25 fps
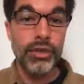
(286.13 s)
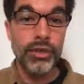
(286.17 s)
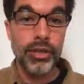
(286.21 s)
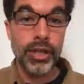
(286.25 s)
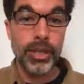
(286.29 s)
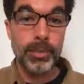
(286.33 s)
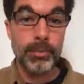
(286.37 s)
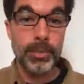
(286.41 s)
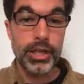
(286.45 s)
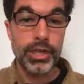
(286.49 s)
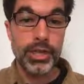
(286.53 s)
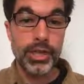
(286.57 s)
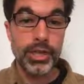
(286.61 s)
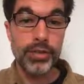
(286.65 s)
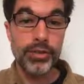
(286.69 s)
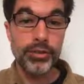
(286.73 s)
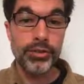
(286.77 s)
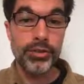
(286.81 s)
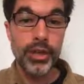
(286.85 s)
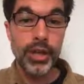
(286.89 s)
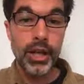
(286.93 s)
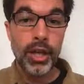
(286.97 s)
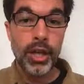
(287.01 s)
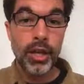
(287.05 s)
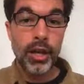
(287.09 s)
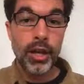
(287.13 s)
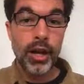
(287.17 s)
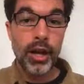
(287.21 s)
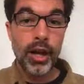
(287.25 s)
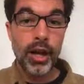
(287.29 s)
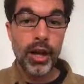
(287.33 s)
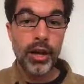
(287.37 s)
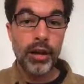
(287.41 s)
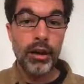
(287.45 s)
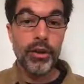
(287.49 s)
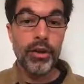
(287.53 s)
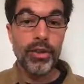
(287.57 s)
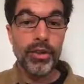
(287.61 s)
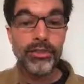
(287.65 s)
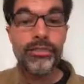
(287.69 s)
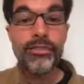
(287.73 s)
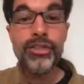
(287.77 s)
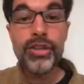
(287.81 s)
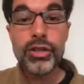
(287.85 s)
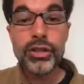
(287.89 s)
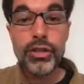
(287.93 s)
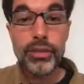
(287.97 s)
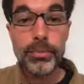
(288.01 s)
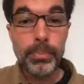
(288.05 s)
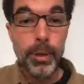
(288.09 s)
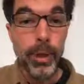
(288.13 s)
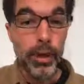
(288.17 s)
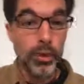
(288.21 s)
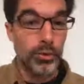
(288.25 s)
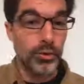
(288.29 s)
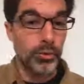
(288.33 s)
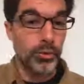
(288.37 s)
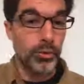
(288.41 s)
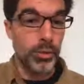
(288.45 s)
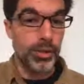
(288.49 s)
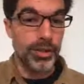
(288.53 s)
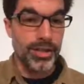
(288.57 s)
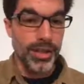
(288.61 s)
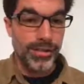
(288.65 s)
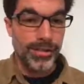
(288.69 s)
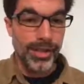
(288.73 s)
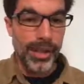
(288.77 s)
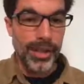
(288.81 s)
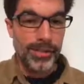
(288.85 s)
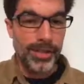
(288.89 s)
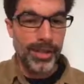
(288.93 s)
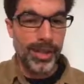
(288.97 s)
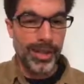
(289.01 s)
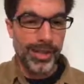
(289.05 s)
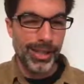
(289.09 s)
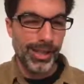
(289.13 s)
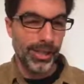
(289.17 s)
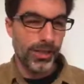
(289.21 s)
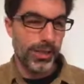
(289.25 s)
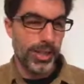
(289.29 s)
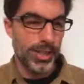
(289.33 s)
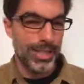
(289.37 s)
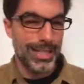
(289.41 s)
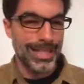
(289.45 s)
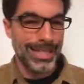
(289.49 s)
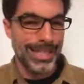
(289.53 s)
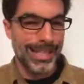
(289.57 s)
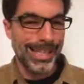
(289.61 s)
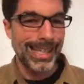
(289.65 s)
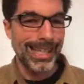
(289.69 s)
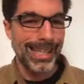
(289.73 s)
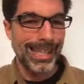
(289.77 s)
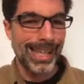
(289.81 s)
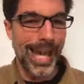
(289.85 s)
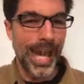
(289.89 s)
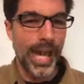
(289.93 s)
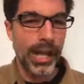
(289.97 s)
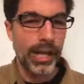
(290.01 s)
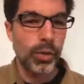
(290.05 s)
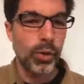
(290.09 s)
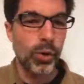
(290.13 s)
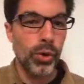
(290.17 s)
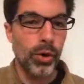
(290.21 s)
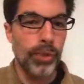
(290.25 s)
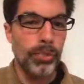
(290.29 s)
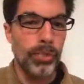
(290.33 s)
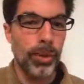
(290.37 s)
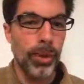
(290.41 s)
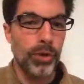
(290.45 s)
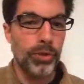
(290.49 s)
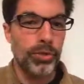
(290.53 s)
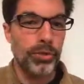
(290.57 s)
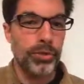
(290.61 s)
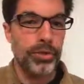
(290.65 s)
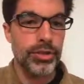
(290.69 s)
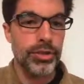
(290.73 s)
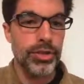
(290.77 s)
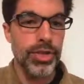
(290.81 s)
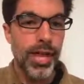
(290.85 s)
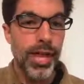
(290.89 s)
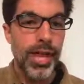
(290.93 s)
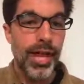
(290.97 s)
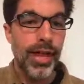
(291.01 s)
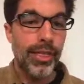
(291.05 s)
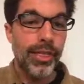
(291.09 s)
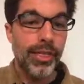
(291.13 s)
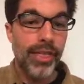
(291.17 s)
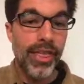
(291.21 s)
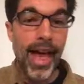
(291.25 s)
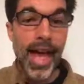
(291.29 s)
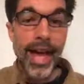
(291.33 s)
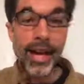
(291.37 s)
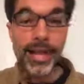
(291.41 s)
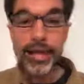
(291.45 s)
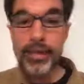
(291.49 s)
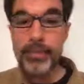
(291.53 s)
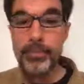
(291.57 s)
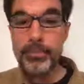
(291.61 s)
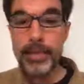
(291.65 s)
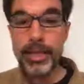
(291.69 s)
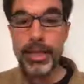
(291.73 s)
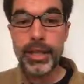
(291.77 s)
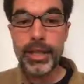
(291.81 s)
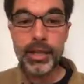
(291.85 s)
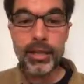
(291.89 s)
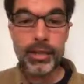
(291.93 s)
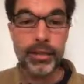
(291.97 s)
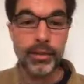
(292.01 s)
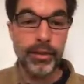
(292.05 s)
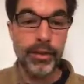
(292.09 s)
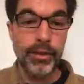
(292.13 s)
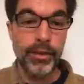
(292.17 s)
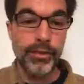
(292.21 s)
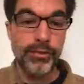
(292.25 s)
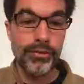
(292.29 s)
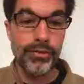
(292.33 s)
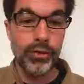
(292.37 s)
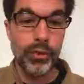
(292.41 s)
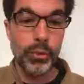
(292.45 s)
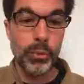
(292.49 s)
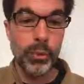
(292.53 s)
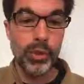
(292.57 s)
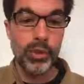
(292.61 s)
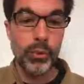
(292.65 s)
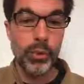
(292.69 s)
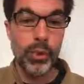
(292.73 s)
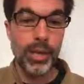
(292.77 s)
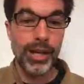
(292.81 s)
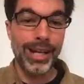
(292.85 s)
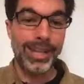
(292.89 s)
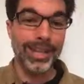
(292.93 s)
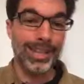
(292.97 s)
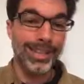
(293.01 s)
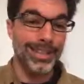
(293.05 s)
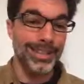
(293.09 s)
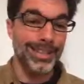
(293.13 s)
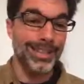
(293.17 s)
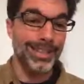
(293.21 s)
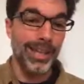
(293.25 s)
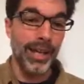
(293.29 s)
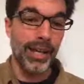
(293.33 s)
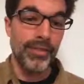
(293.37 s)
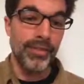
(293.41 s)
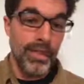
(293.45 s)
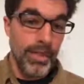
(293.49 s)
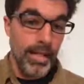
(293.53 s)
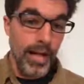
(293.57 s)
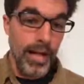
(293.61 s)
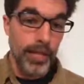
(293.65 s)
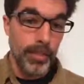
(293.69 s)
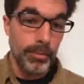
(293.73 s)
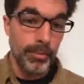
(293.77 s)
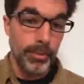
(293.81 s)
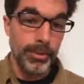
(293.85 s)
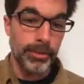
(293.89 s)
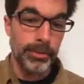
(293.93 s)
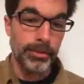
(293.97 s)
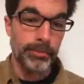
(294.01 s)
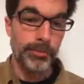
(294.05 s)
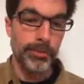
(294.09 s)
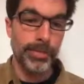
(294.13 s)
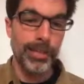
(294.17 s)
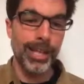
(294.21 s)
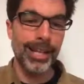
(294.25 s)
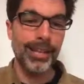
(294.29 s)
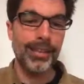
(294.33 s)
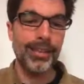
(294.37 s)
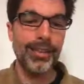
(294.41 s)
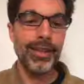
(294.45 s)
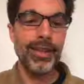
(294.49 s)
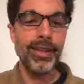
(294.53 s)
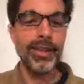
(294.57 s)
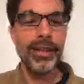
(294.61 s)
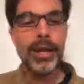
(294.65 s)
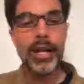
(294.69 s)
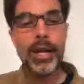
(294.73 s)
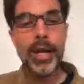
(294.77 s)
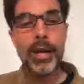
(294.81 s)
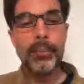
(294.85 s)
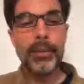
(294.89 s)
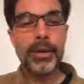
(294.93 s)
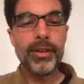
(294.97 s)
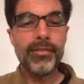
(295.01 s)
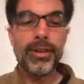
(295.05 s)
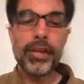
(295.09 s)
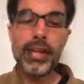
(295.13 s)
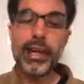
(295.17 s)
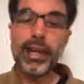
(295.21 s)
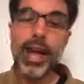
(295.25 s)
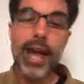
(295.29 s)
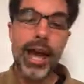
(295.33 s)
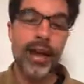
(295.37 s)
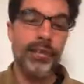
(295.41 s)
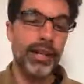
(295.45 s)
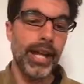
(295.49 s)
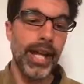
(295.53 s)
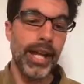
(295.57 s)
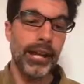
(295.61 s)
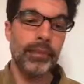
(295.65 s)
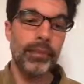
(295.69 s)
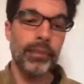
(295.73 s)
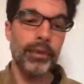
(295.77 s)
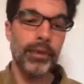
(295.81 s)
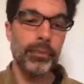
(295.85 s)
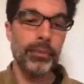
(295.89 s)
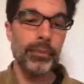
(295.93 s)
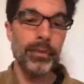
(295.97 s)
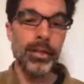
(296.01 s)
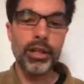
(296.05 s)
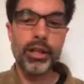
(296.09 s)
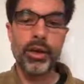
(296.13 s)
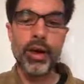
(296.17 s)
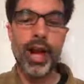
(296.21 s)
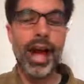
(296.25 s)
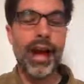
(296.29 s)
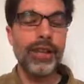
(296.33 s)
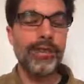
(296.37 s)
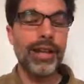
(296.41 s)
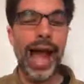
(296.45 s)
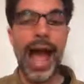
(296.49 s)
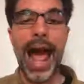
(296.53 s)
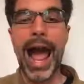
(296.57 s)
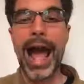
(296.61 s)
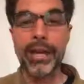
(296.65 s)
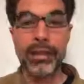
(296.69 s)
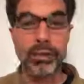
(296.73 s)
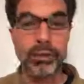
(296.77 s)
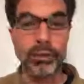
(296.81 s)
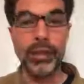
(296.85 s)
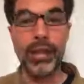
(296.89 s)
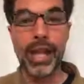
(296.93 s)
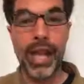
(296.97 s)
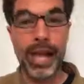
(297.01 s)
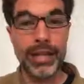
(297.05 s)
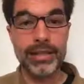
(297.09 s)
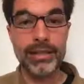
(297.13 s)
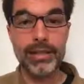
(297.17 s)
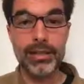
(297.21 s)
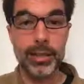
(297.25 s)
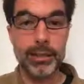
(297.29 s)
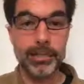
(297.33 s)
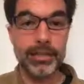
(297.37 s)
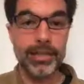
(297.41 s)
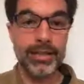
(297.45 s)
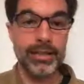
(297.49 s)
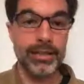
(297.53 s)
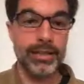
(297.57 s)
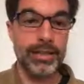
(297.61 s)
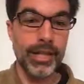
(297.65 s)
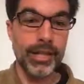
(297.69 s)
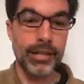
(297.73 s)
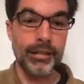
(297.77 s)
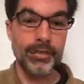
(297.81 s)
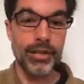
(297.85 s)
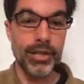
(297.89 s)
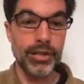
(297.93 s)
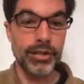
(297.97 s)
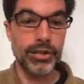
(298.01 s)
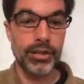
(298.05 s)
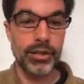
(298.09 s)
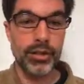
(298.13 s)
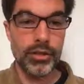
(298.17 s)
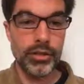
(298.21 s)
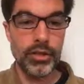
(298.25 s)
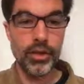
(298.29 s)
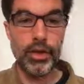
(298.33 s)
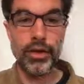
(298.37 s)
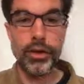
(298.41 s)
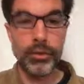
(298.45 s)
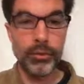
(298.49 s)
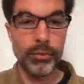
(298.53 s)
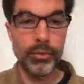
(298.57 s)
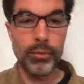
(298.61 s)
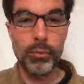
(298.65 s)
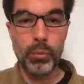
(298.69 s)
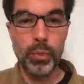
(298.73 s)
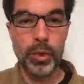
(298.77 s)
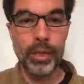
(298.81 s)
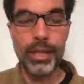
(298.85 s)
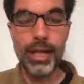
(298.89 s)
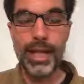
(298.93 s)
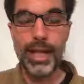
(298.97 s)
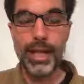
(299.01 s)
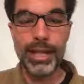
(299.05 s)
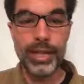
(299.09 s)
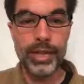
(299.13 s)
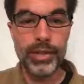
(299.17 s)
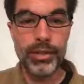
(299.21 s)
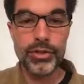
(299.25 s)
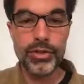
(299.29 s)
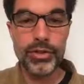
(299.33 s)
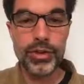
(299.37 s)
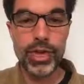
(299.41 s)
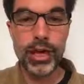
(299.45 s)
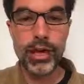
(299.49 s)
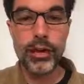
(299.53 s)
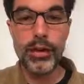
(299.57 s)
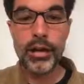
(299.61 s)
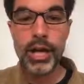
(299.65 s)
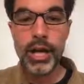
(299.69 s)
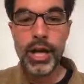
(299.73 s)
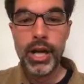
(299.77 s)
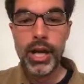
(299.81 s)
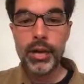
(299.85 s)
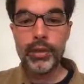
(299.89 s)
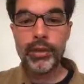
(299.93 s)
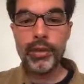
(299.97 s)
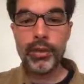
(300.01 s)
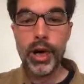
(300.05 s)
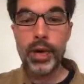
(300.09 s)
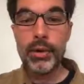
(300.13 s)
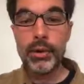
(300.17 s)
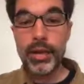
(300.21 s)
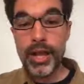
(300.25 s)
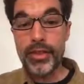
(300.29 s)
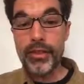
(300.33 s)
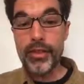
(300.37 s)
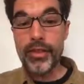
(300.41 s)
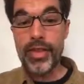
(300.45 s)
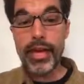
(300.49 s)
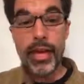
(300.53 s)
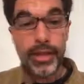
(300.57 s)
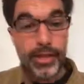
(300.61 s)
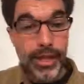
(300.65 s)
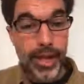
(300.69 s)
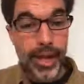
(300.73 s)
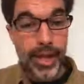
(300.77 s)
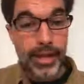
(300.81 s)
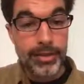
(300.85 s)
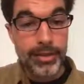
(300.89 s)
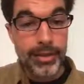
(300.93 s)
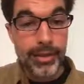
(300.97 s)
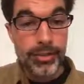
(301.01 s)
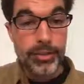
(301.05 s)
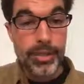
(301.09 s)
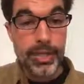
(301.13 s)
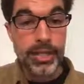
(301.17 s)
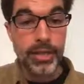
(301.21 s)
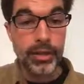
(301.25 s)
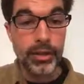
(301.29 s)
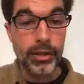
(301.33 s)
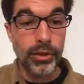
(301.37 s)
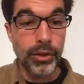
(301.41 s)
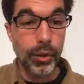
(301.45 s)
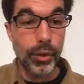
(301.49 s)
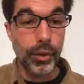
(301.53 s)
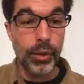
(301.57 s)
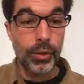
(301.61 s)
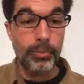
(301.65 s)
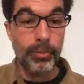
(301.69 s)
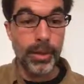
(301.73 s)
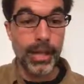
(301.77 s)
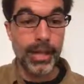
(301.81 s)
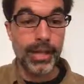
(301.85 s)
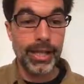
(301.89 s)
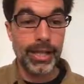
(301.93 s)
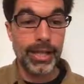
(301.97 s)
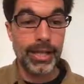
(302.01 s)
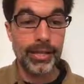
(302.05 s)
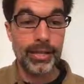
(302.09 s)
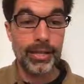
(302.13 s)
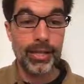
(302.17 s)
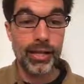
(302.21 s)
images, or the featured posts, which I'm thinking are the sticky category posts, that can be the full width one and then still have the title beneath it. But if you're going to have an excerpt, have an actual excerpt instead of just, one line intro. So I would either cut the excerpt here or make it,